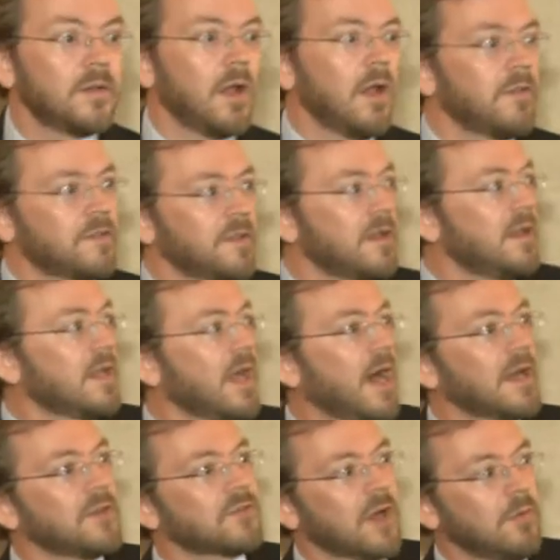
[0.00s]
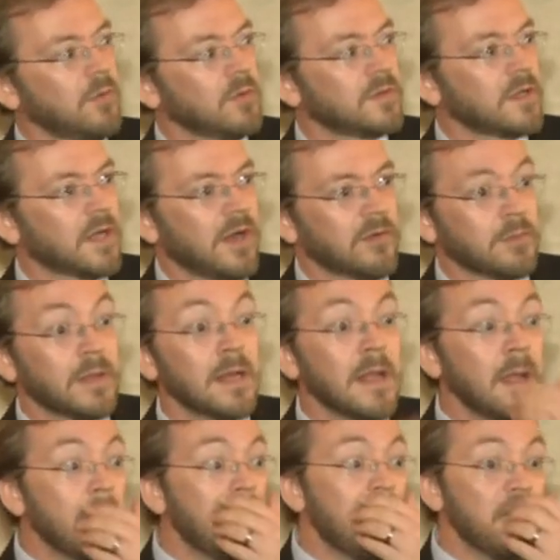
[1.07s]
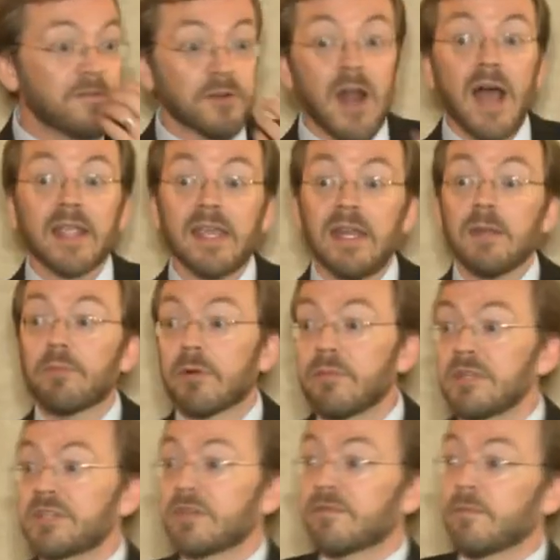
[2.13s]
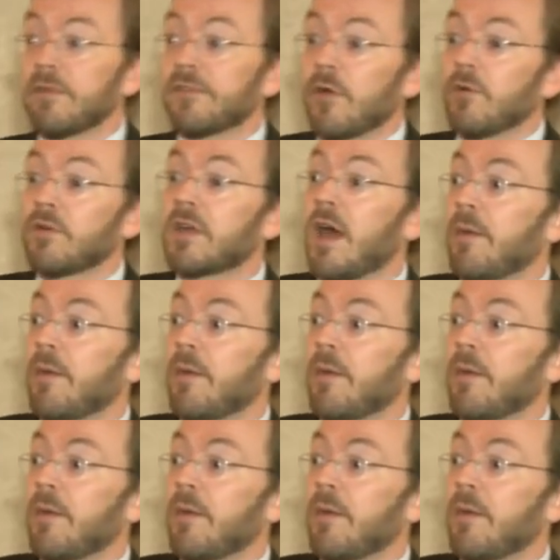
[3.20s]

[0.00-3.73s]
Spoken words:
And all of a sudden he got in trouble with the government for not getting permission from his own